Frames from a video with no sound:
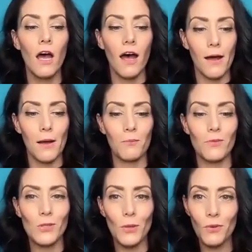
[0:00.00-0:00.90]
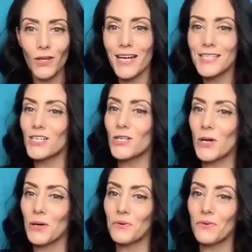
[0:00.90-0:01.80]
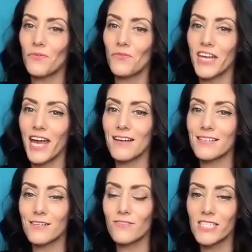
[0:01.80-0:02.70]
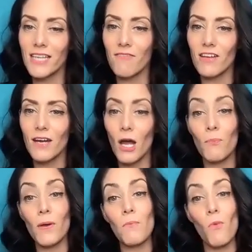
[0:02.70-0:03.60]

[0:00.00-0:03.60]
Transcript: Um, so I really got to know the cast of Seven a bit